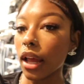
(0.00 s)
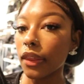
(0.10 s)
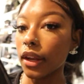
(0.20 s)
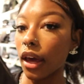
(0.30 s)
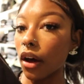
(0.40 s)

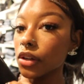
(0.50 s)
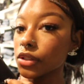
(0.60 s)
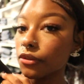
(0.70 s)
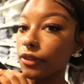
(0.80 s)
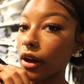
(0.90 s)
and then I
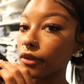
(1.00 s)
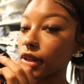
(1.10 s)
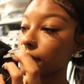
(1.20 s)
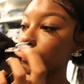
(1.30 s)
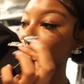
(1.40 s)
also found
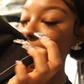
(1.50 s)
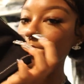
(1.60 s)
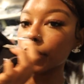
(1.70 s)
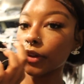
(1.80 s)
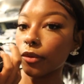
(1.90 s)
this really
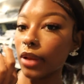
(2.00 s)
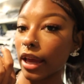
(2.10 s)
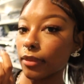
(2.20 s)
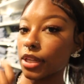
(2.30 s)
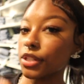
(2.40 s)
cute
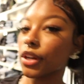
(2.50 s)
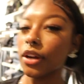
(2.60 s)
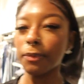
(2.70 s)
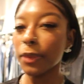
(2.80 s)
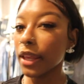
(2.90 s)
black
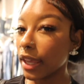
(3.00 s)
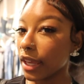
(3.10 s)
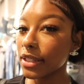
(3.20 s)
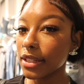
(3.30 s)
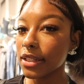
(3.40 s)
miniskirt
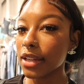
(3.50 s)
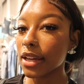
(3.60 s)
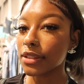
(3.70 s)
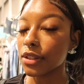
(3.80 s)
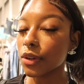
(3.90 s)
and it's in a
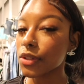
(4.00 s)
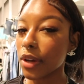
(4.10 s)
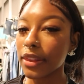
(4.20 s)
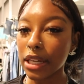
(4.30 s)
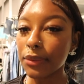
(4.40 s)
size zero so
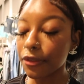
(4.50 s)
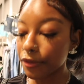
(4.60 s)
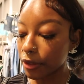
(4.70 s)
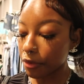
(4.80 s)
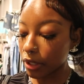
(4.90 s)
I think it will
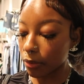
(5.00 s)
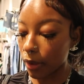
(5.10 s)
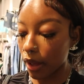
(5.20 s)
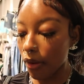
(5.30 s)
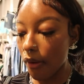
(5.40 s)
fit really
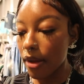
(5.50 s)
well